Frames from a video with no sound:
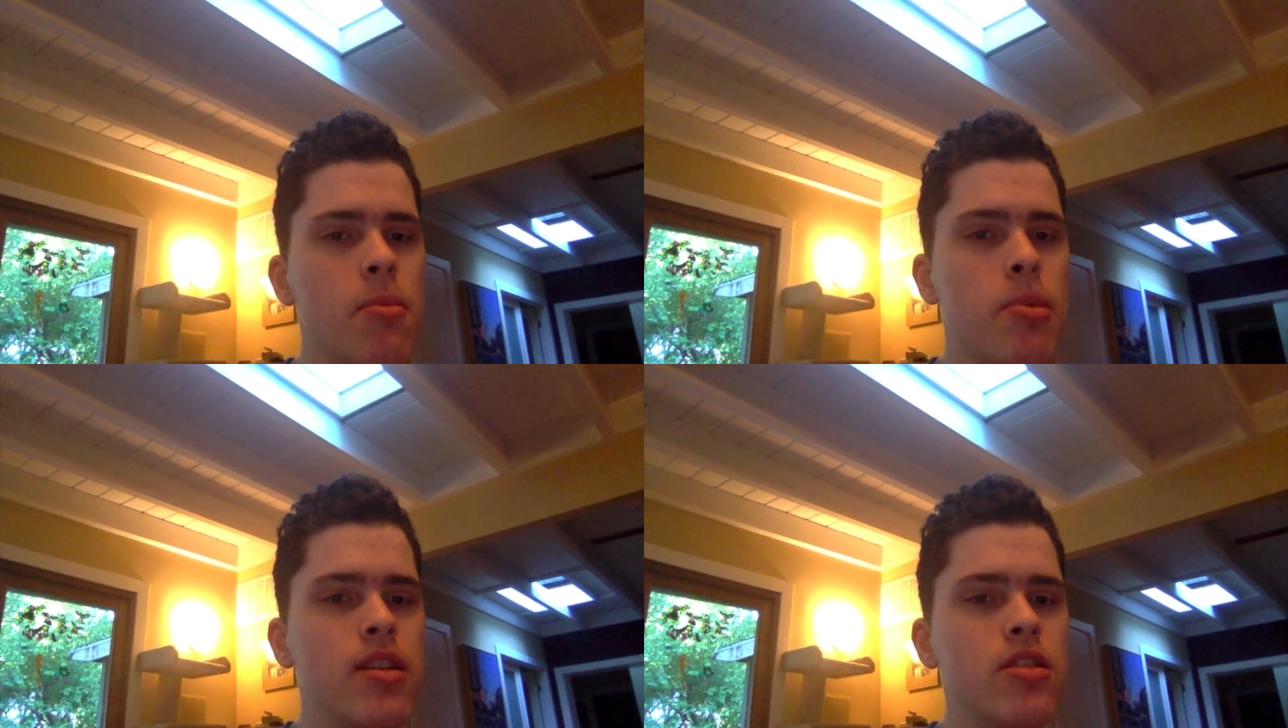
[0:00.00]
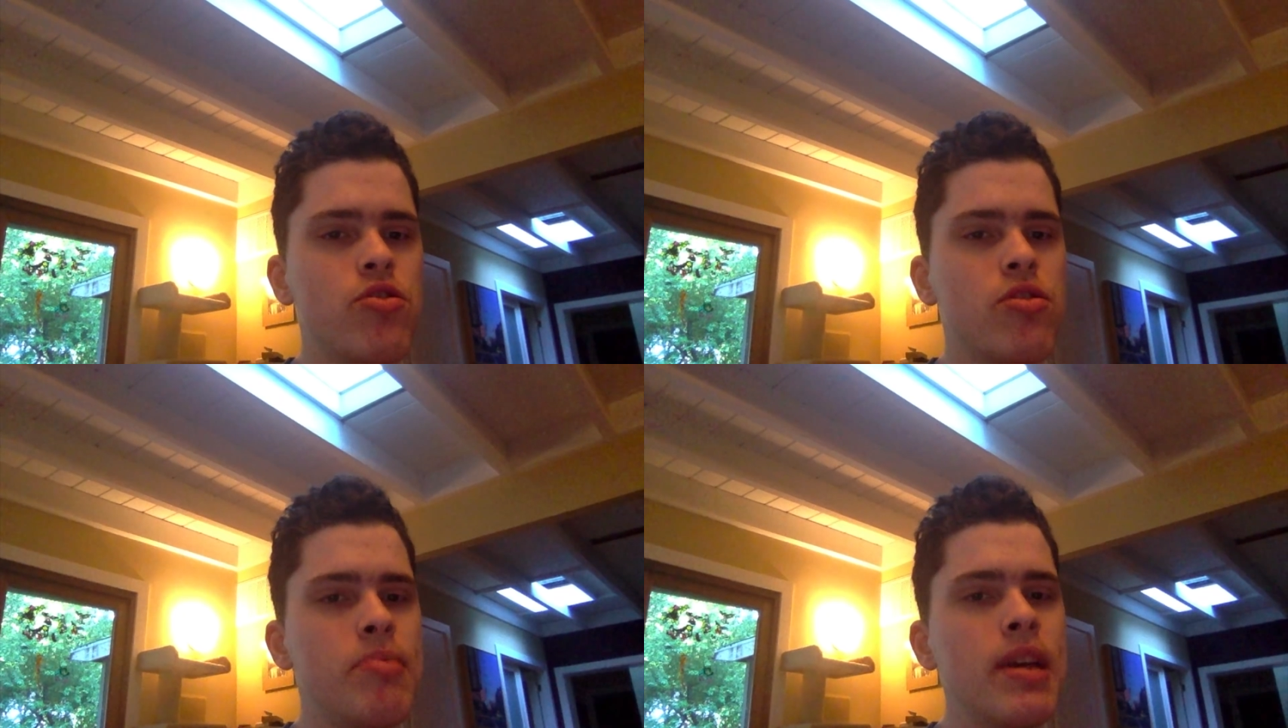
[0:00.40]
Because
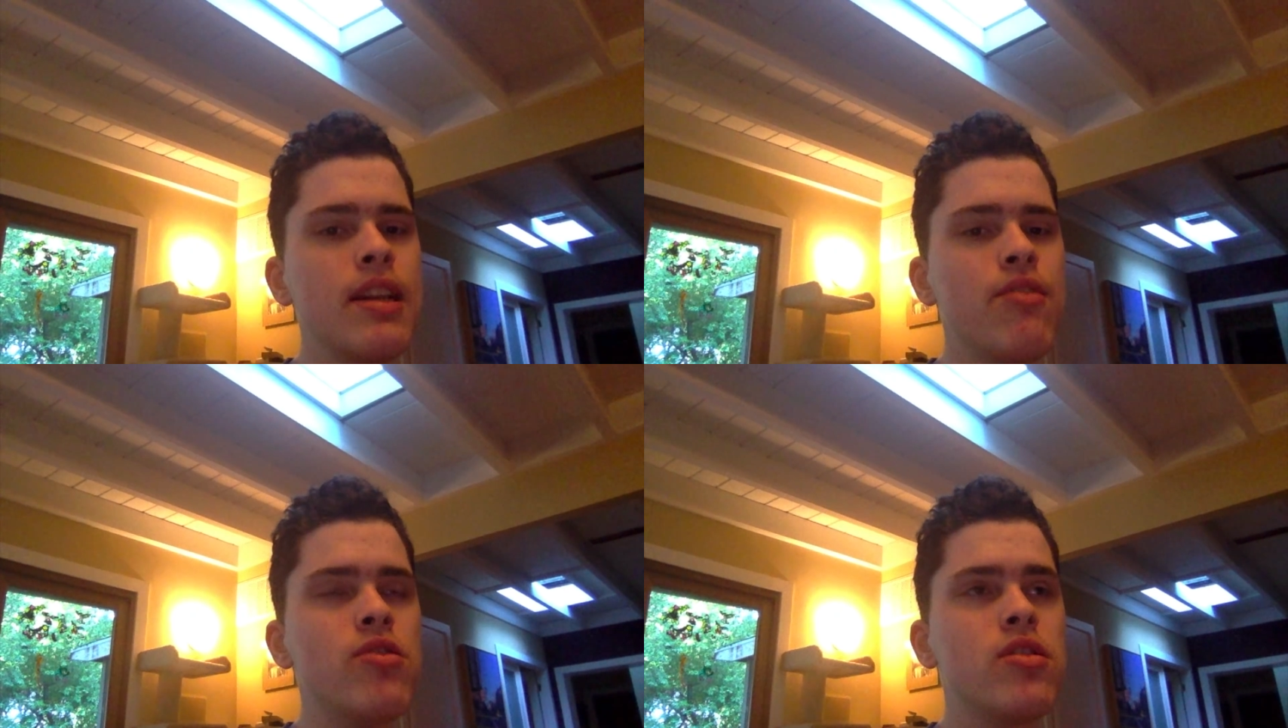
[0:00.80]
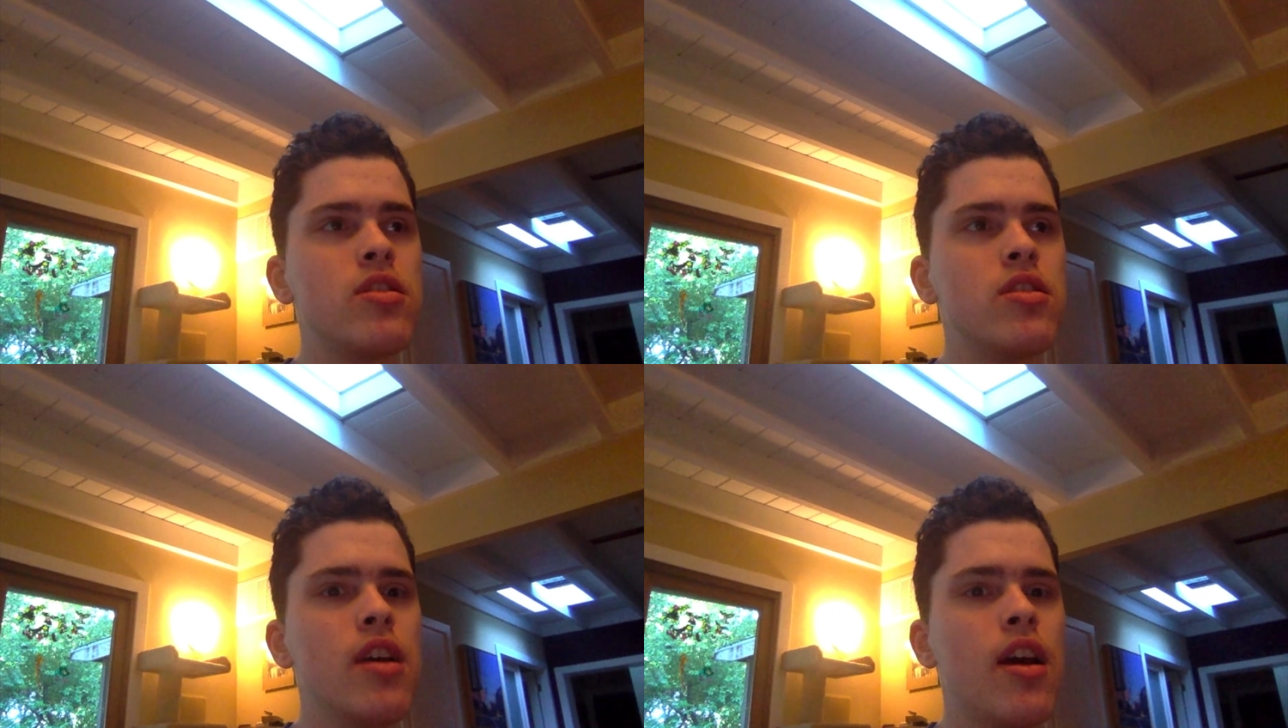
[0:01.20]
there's a big difference
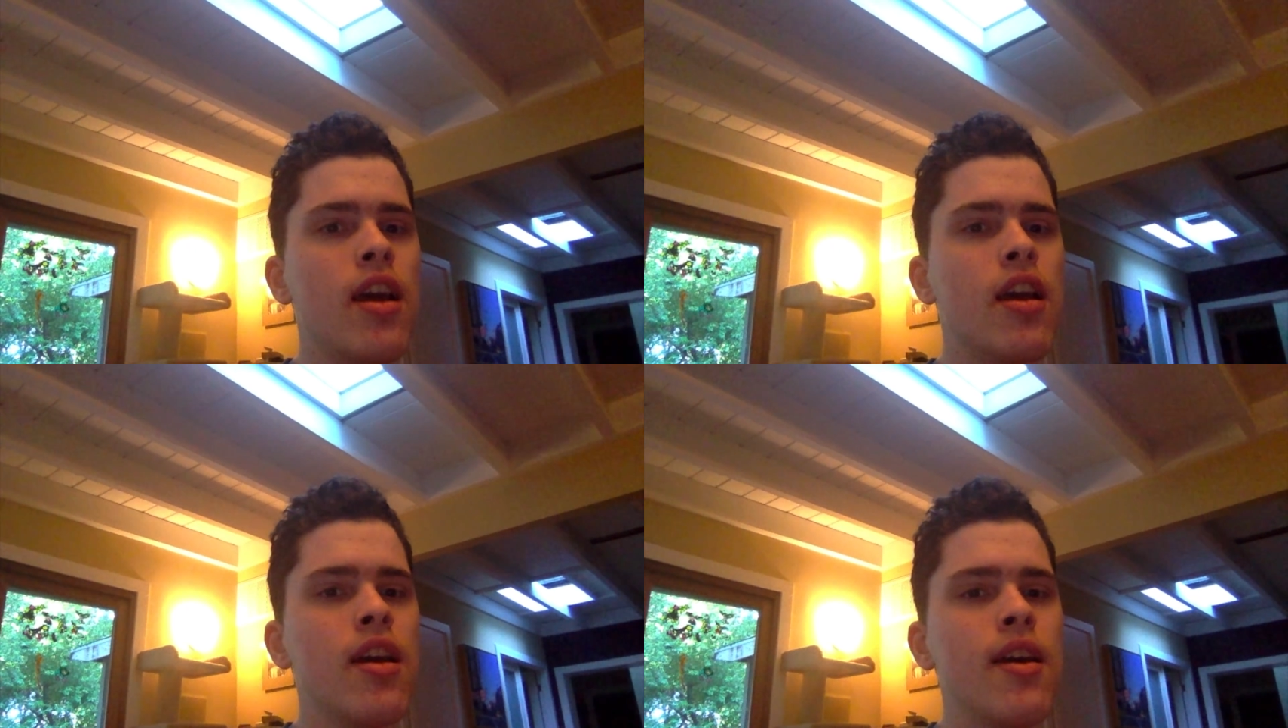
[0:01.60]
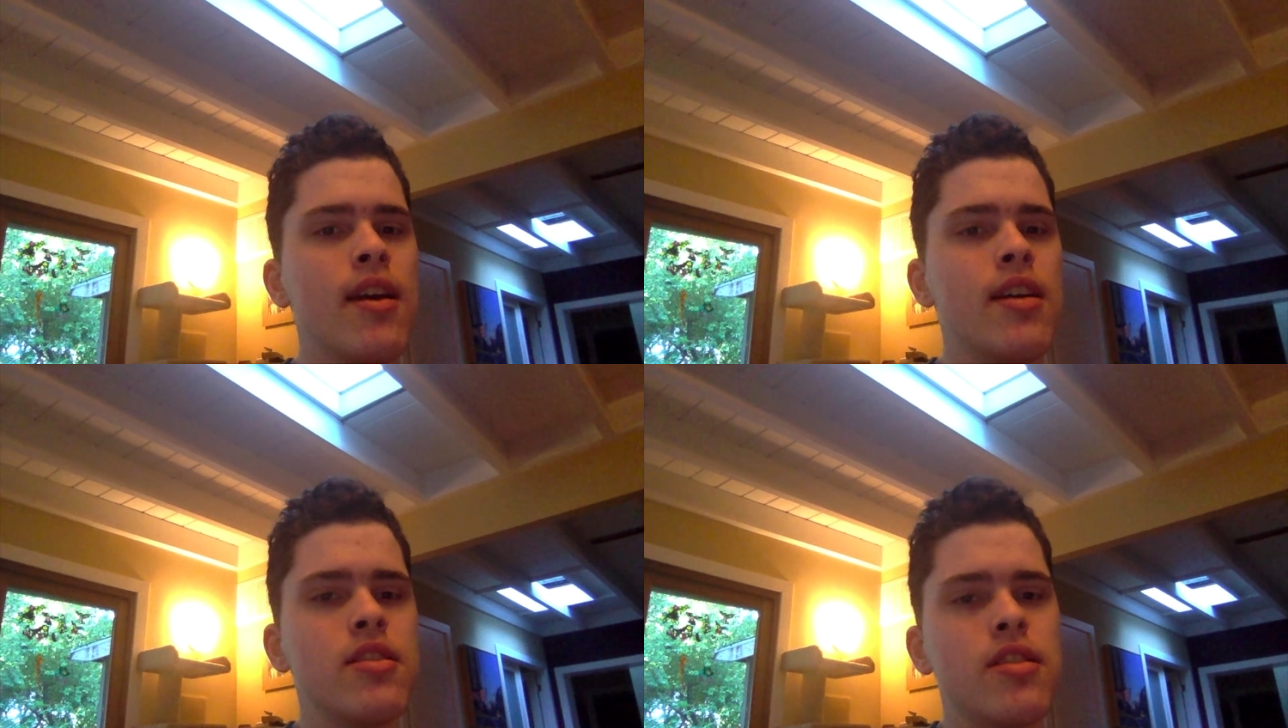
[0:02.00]
in saying,
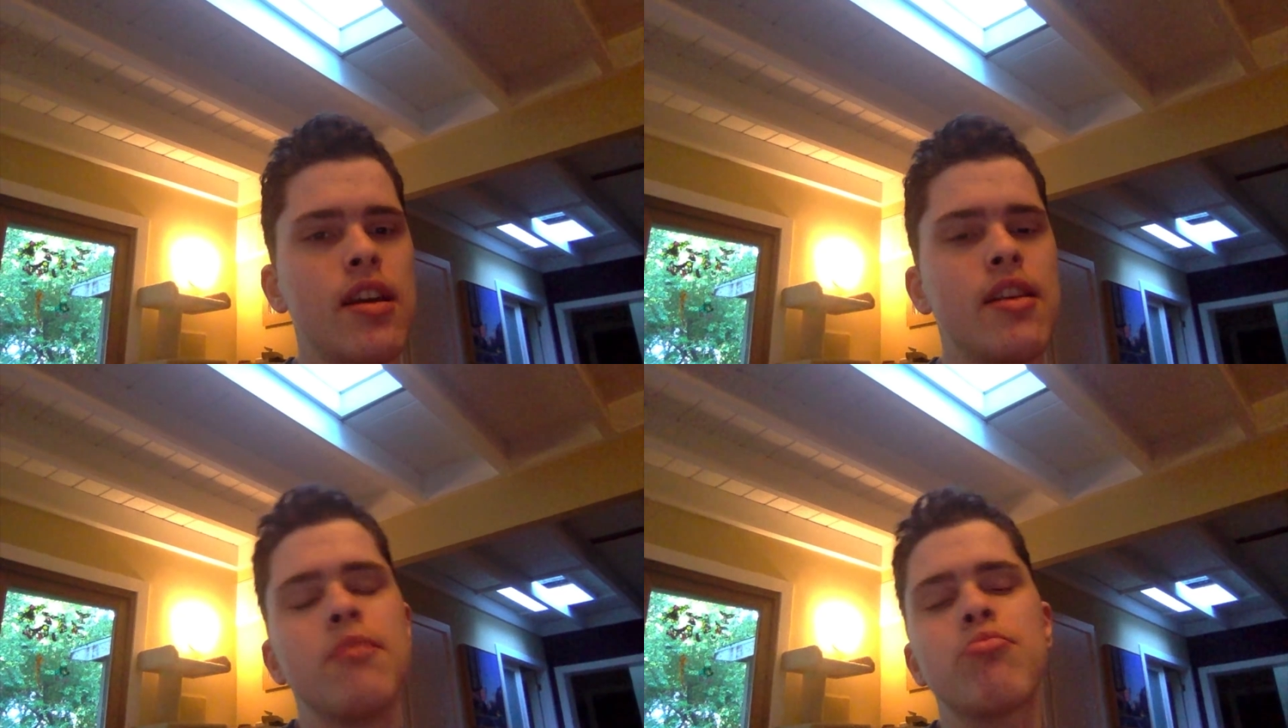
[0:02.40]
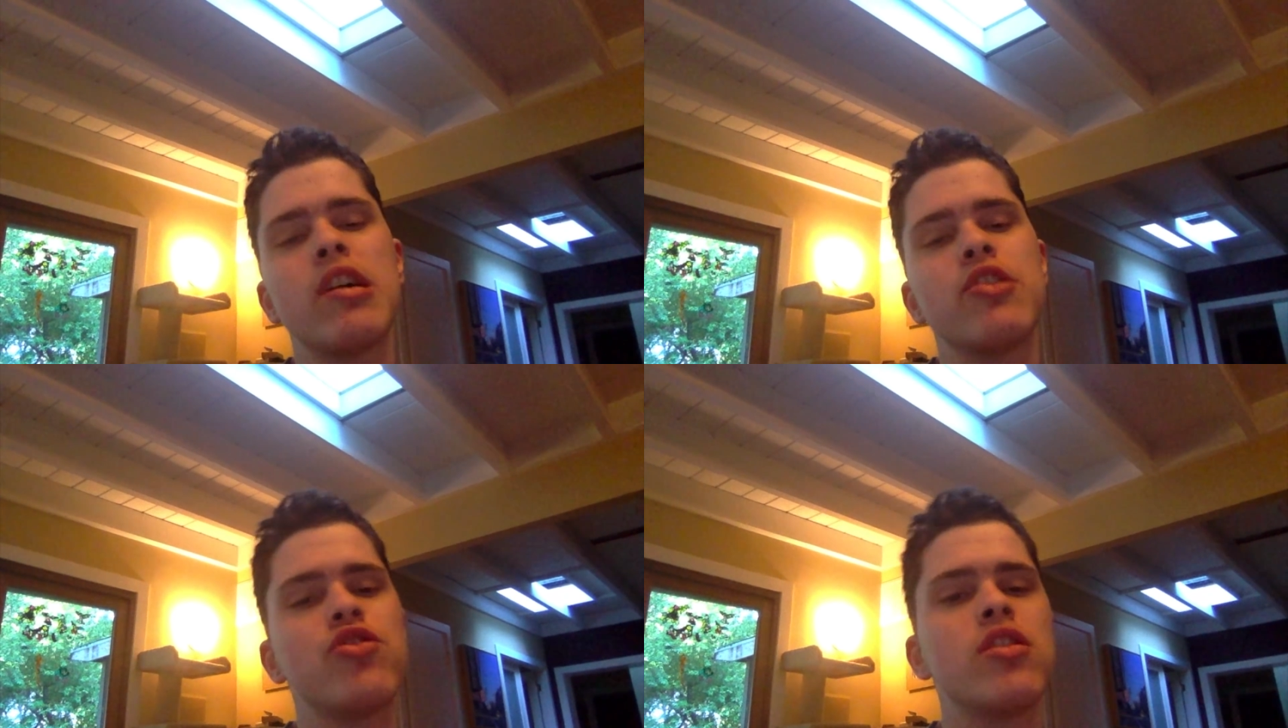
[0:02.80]
say,
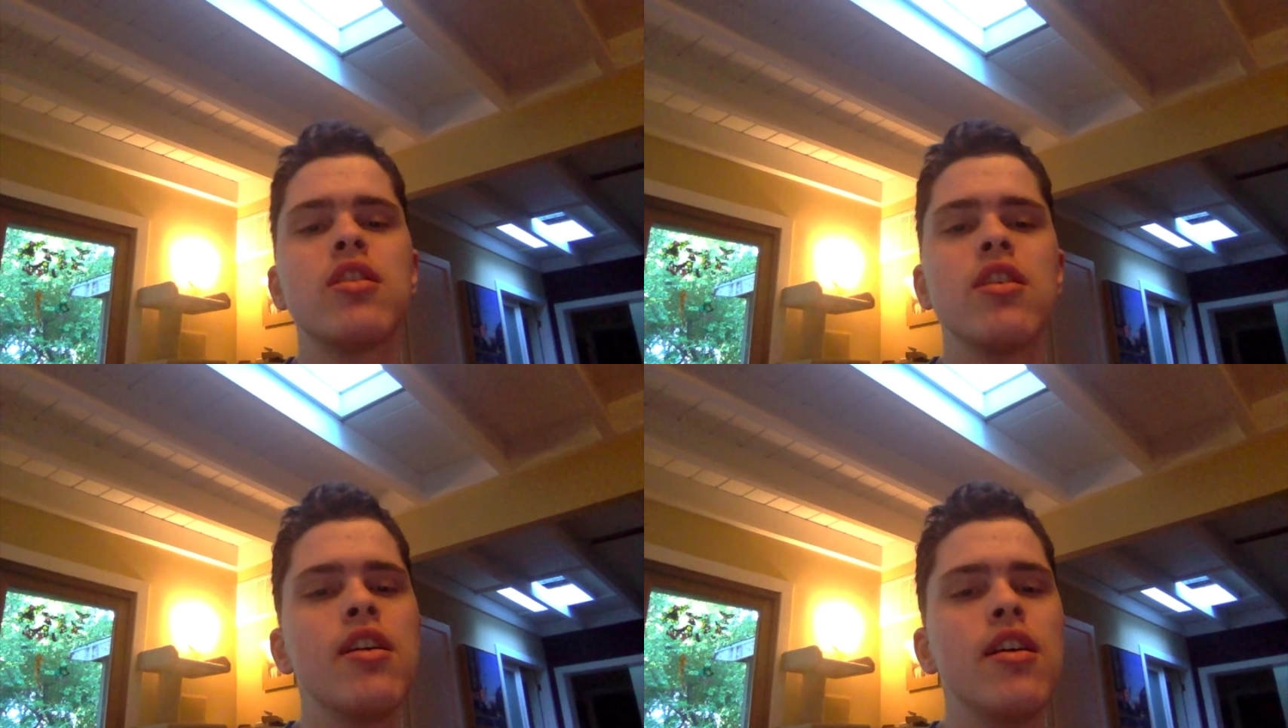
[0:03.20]
depression.